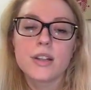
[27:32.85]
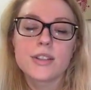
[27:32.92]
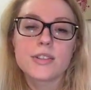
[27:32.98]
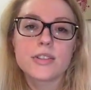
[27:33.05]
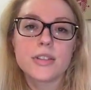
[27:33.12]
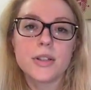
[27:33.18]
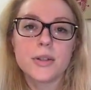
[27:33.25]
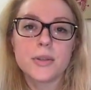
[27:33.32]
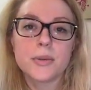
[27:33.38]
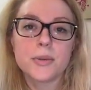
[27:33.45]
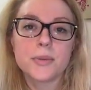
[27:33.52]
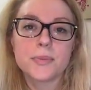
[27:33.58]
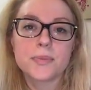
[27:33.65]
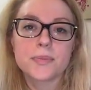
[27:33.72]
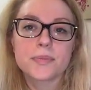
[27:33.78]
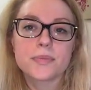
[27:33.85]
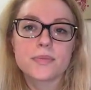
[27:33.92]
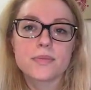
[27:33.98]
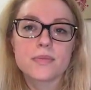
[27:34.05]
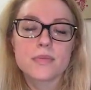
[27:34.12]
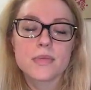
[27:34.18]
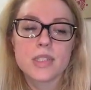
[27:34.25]
So
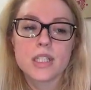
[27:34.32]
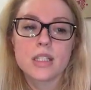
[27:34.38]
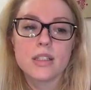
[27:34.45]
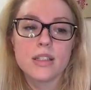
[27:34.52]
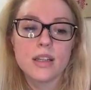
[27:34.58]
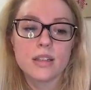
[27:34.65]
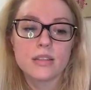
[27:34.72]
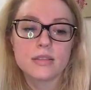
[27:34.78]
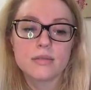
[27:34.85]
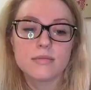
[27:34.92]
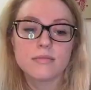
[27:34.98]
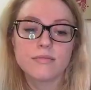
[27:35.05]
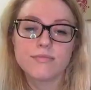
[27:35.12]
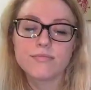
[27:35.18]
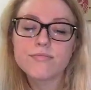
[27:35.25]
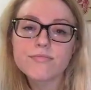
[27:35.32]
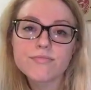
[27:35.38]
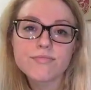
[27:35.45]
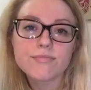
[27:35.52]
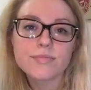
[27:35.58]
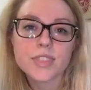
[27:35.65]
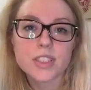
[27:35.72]
yeah,
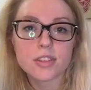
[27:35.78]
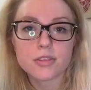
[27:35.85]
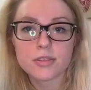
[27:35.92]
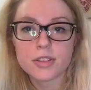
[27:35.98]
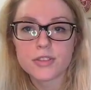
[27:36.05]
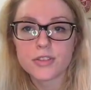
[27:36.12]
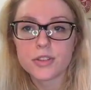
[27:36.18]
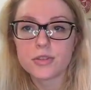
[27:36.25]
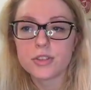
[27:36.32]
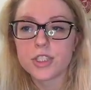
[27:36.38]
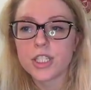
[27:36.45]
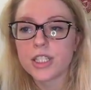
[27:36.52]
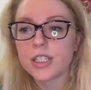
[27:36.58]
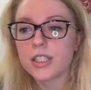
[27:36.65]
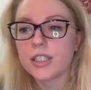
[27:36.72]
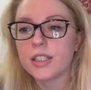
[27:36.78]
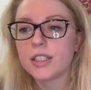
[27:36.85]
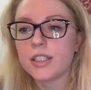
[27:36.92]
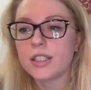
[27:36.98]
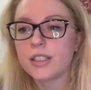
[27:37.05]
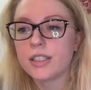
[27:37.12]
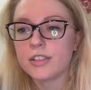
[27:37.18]
so if you
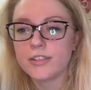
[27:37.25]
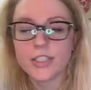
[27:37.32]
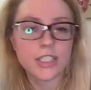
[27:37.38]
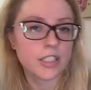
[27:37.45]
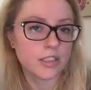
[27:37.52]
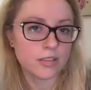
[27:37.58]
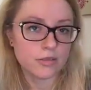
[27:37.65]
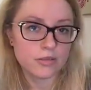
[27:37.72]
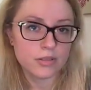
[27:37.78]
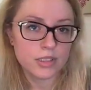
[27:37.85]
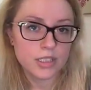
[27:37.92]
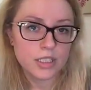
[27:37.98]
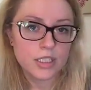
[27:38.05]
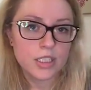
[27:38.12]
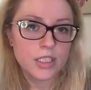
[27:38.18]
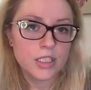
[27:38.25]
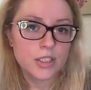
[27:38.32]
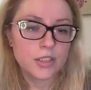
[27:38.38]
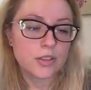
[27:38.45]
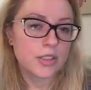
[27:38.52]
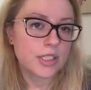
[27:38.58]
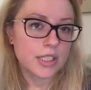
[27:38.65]
share the video,
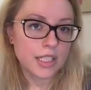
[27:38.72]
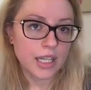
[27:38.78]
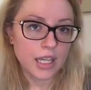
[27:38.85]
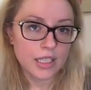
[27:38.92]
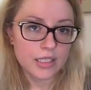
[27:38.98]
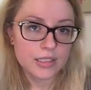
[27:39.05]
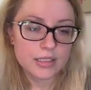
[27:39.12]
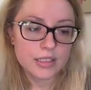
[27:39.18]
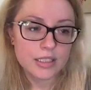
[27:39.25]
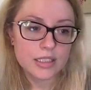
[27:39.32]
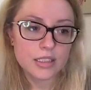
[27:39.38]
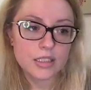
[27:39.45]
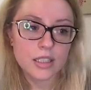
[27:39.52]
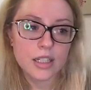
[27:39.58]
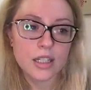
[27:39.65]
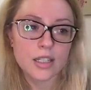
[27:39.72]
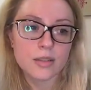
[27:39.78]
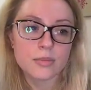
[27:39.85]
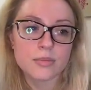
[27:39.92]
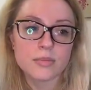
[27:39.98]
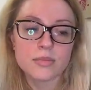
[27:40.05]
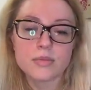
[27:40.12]
you get that.
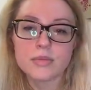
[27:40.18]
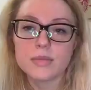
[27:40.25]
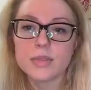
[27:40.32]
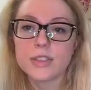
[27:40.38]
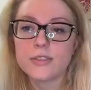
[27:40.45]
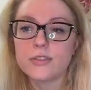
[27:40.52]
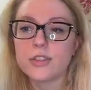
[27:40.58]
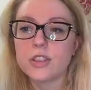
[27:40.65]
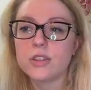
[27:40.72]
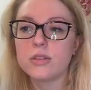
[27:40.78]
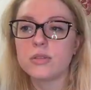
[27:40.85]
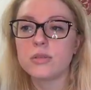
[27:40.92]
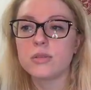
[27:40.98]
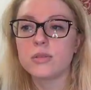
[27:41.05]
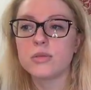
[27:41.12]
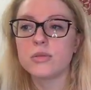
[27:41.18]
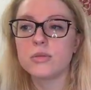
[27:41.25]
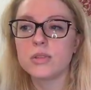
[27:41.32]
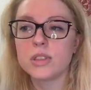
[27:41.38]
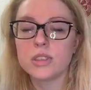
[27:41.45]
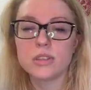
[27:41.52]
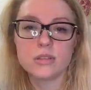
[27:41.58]
If
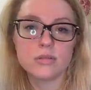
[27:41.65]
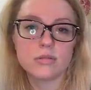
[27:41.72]
you